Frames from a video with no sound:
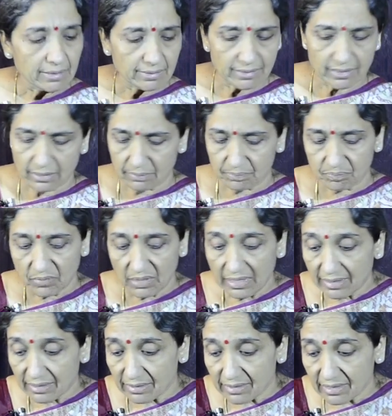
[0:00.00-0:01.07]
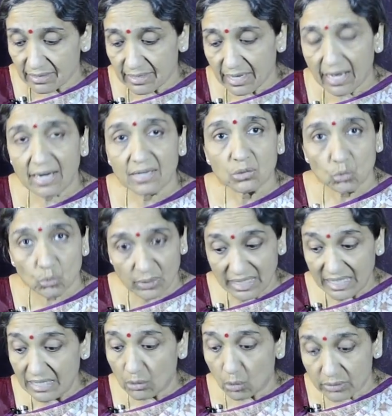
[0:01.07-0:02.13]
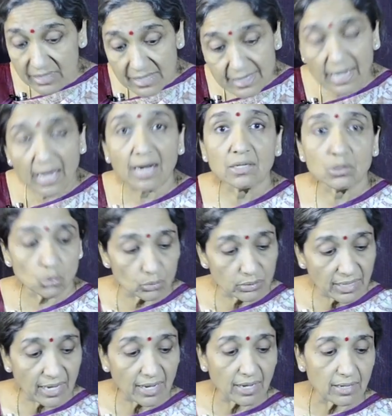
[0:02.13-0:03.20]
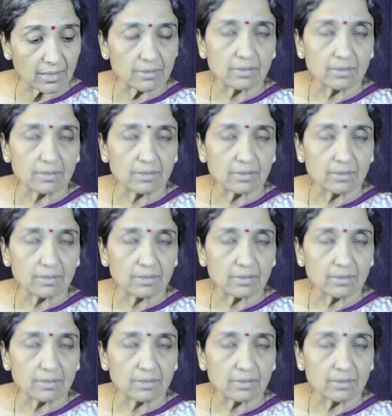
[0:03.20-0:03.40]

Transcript: The dha to ri or the sa to da